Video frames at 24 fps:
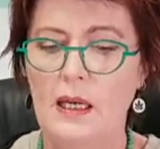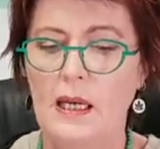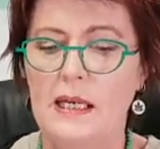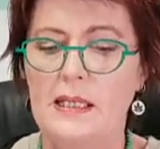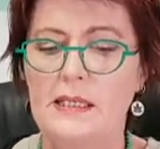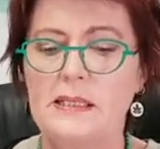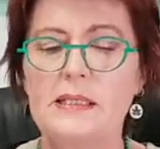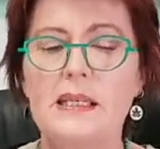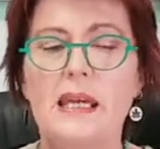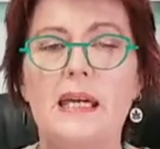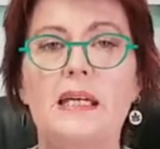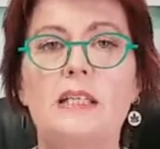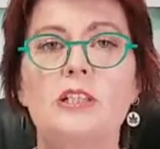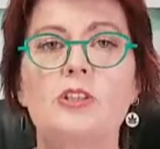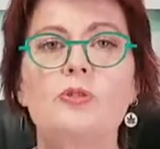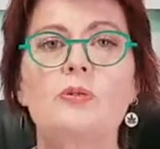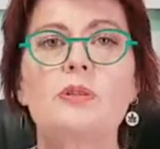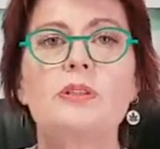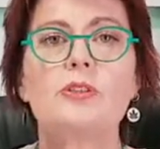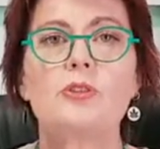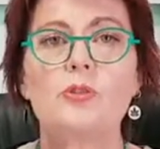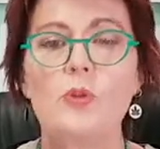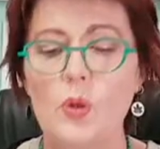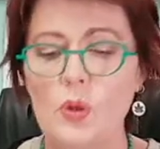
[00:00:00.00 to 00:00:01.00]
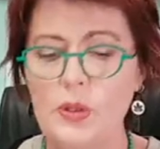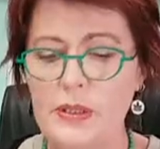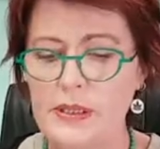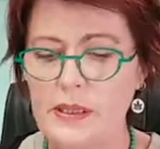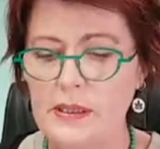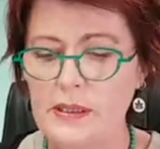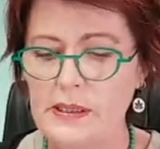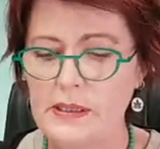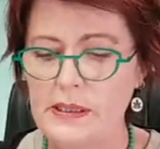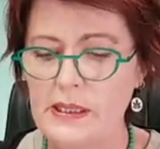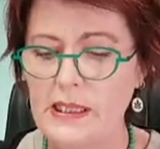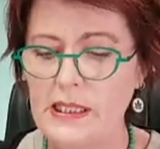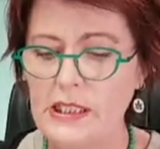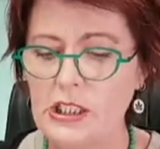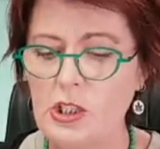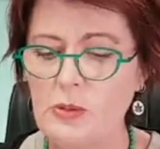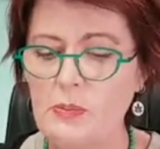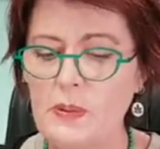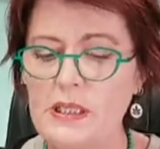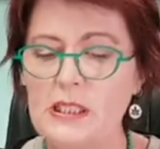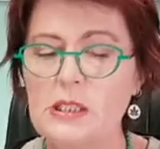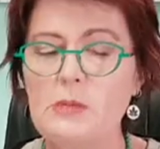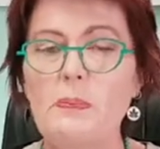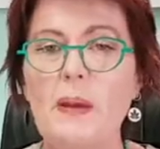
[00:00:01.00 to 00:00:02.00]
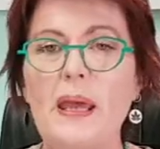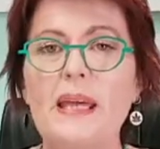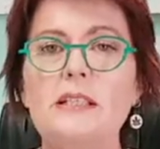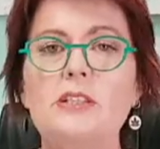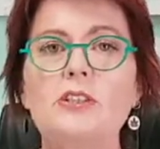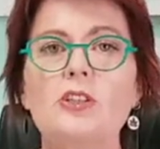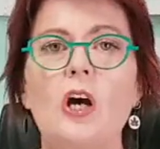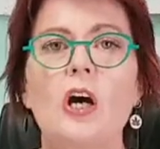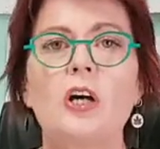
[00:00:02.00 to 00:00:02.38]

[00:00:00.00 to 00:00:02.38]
Scarce resources need to be spent